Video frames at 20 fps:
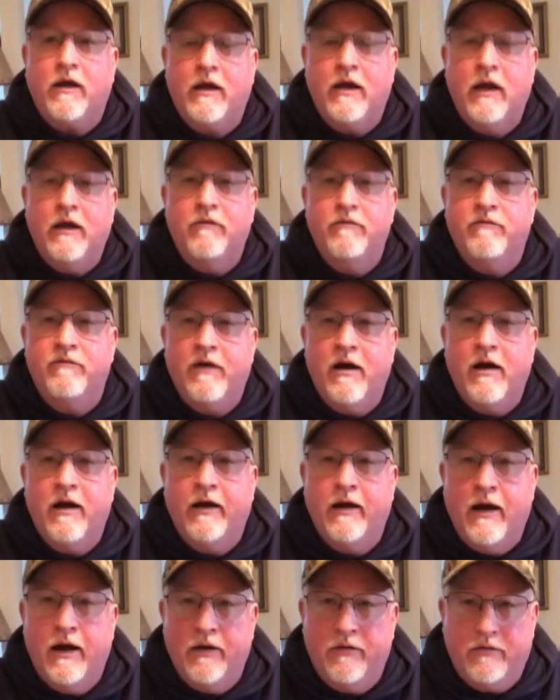kit
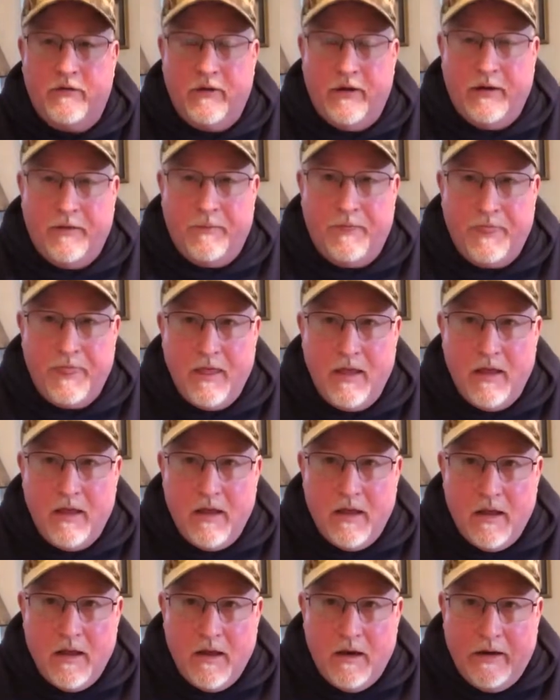very nicely.
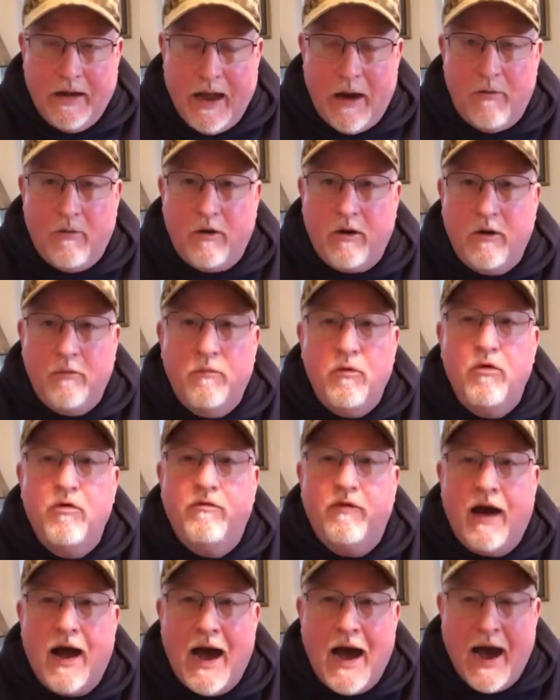Now we're going to
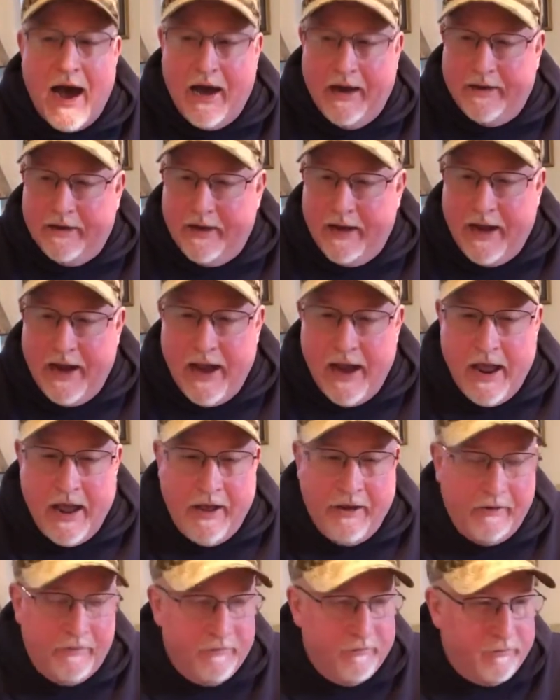move on
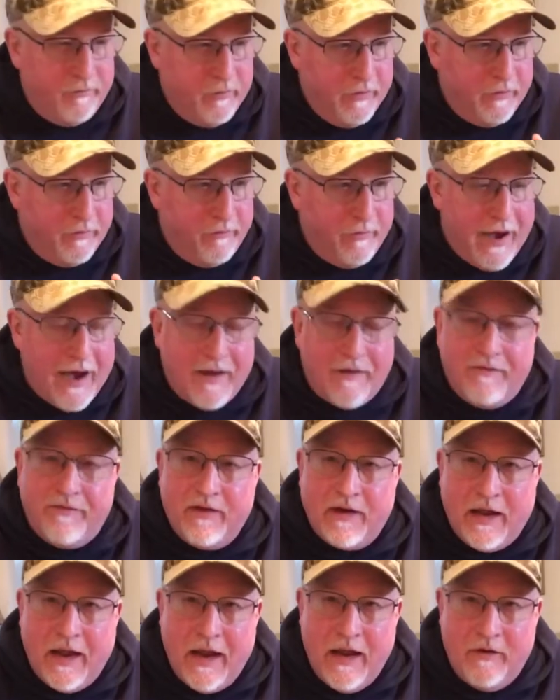and with
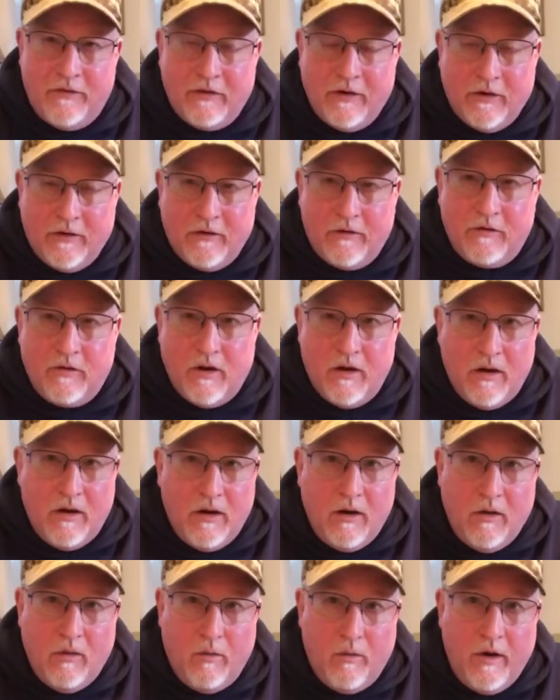modifications,
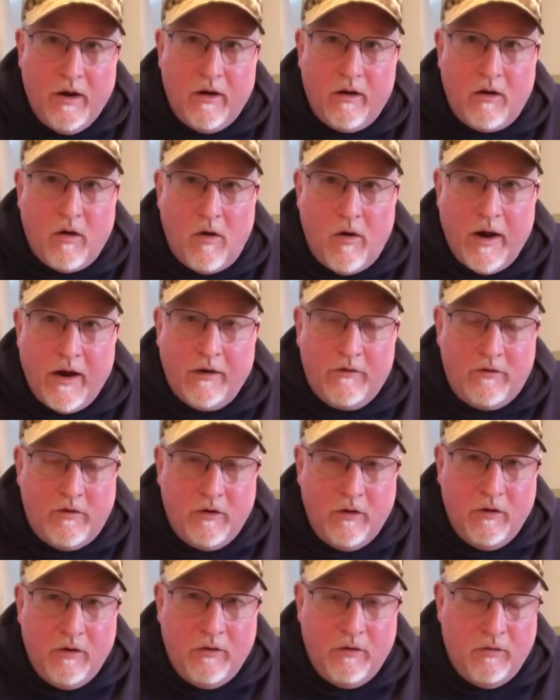we're going
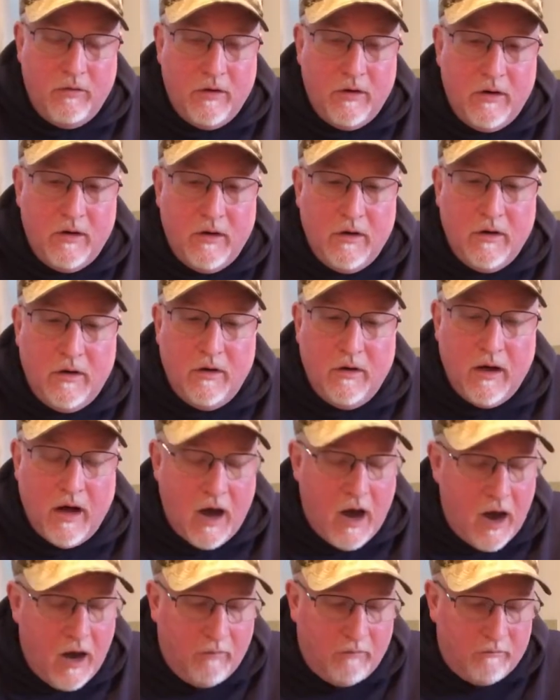to
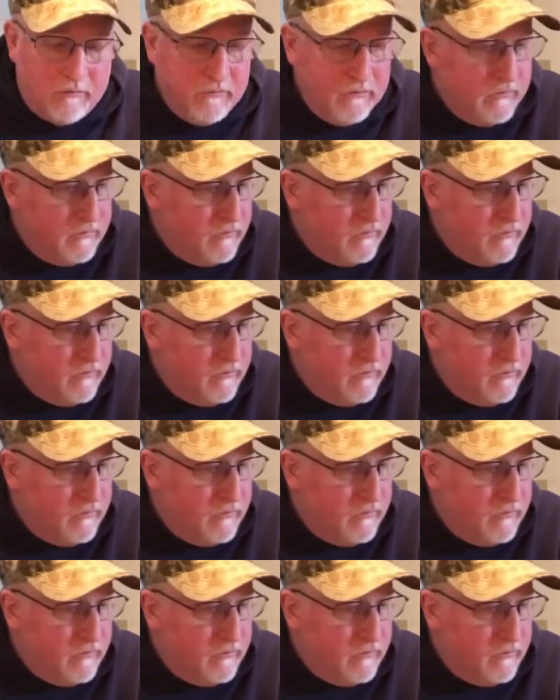um,